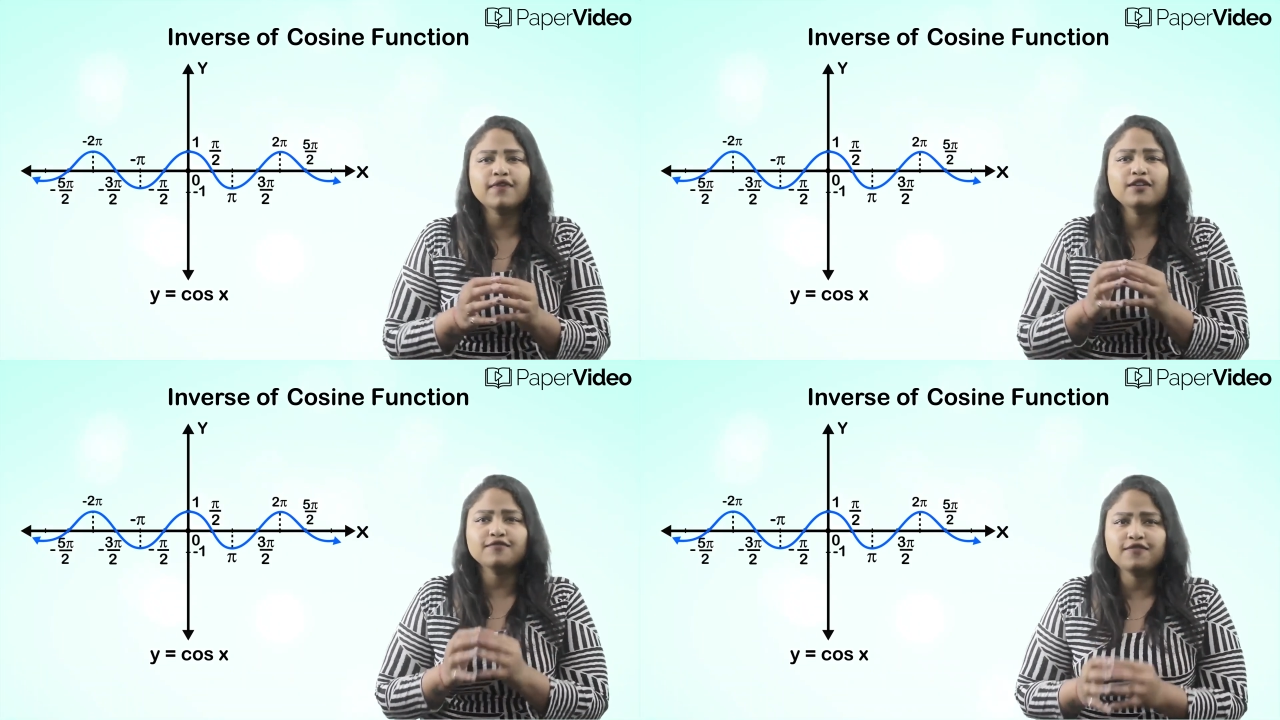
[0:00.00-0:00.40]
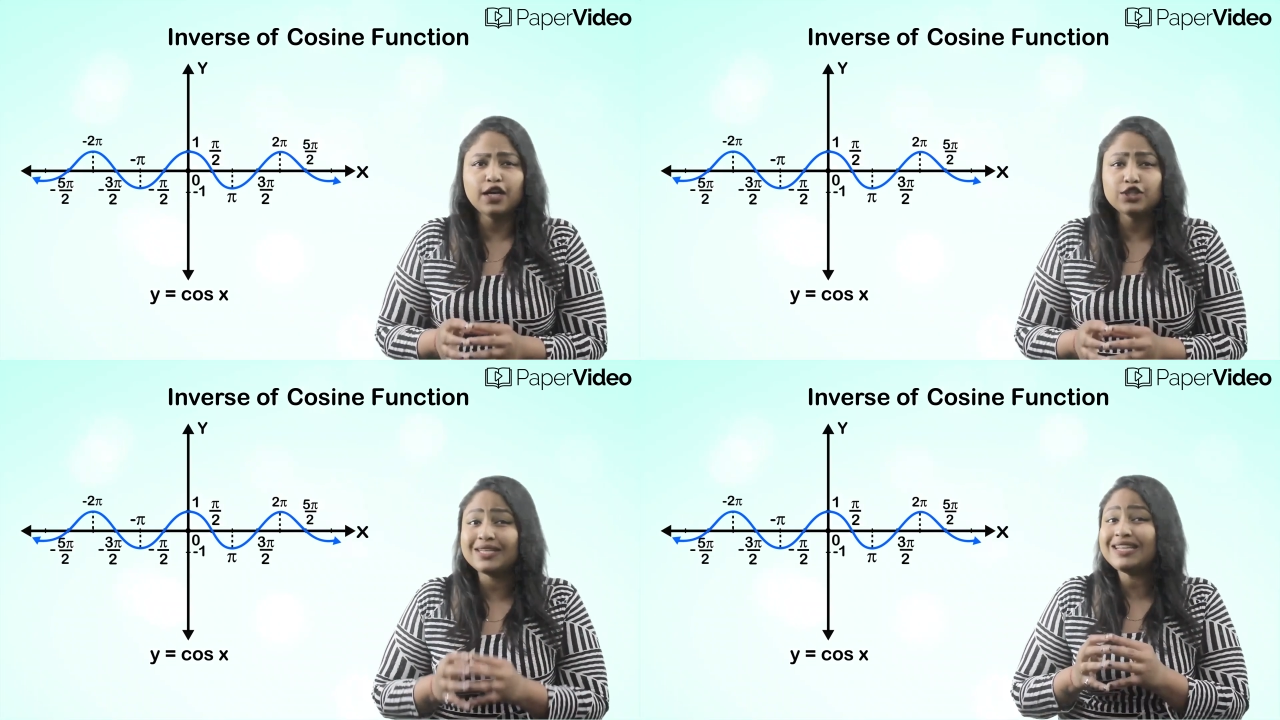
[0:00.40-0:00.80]
1
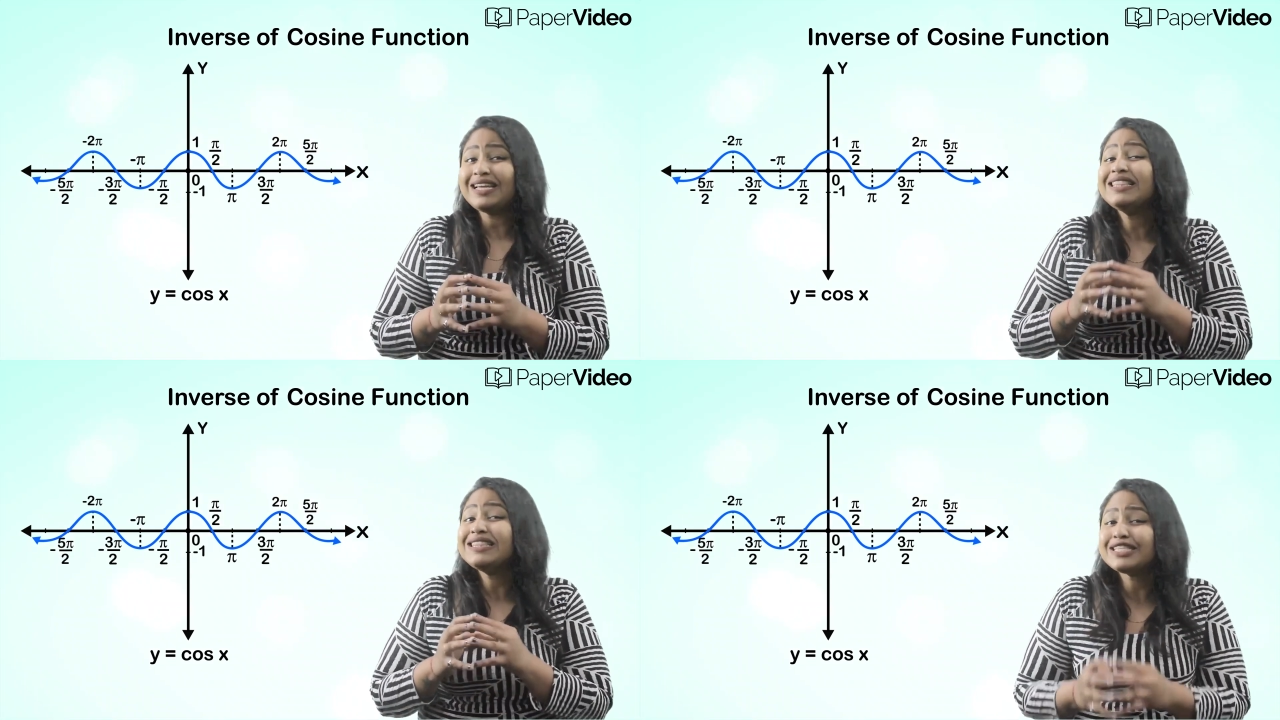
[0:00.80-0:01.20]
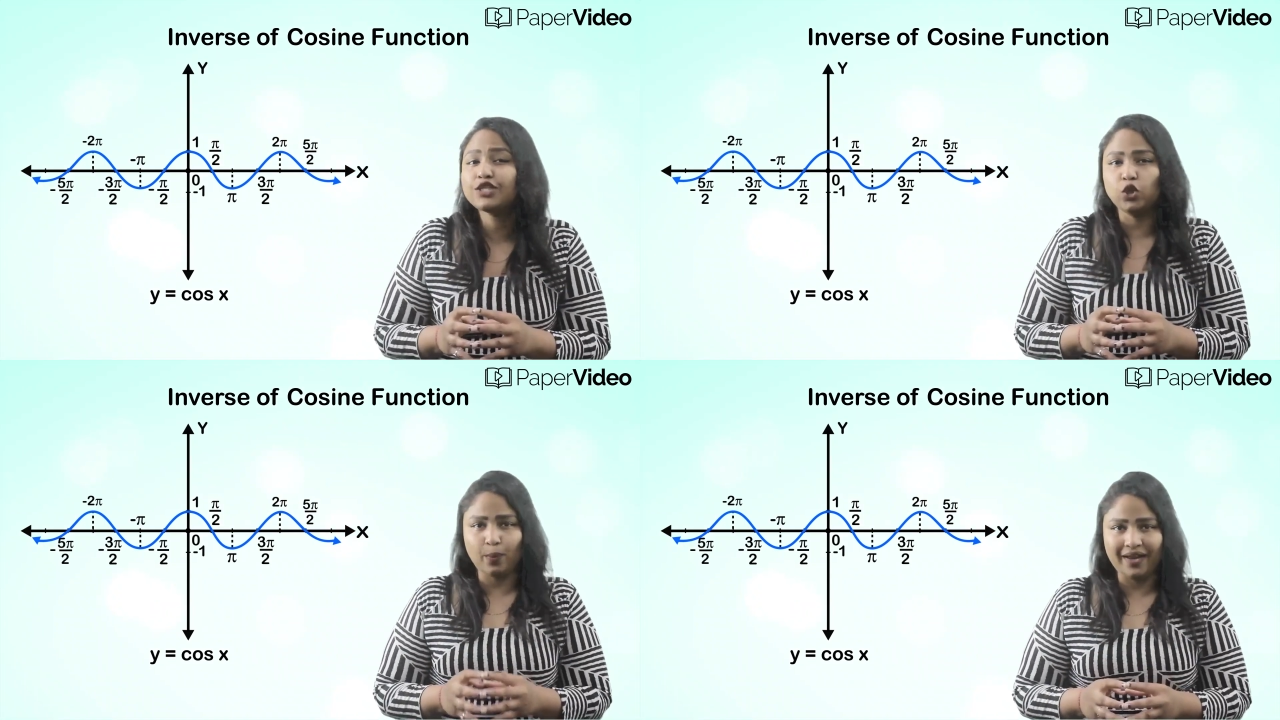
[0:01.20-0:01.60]
function in
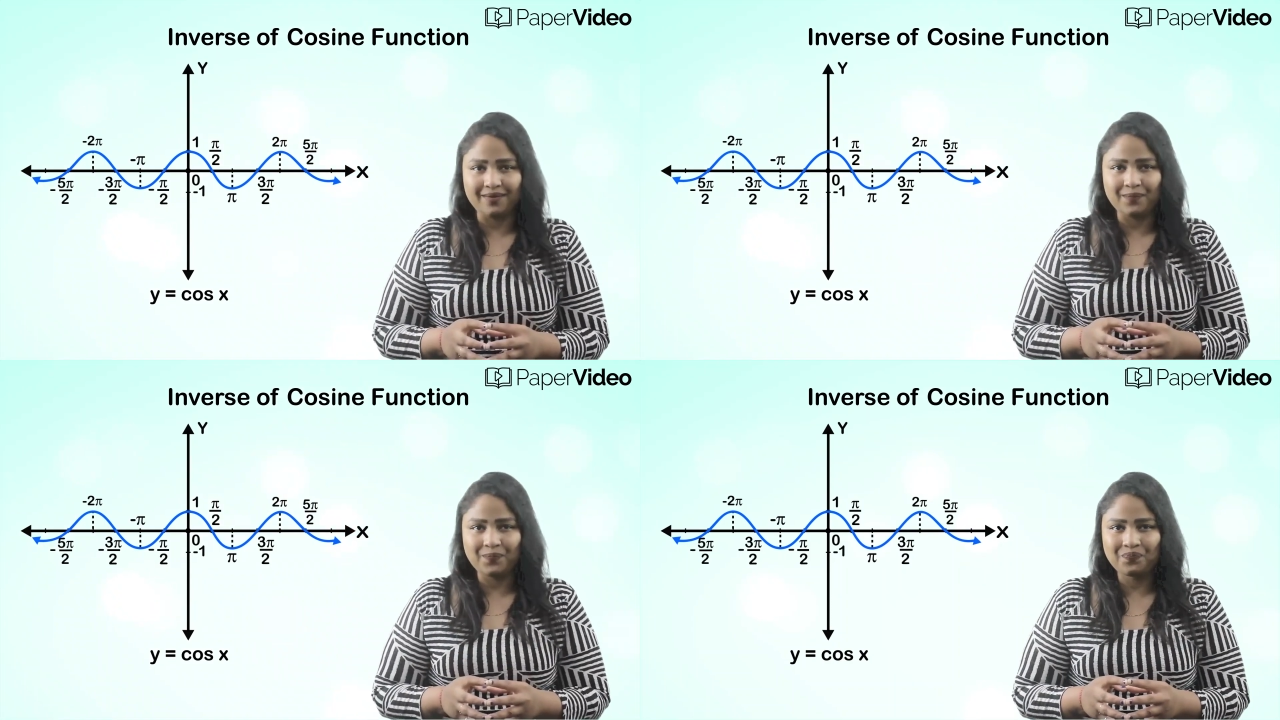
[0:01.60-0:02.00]
this domain.